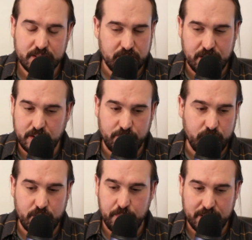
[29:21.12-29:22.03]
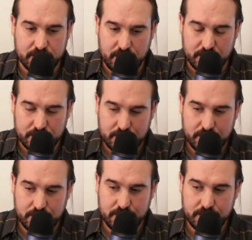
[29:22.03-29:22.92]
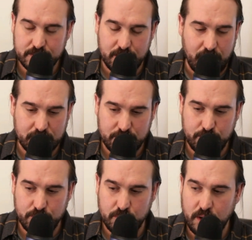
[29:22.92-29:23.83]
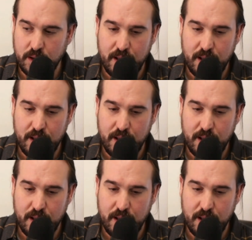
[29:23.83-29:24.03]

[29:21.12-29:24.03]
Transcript: Select a few that make sense. Talk to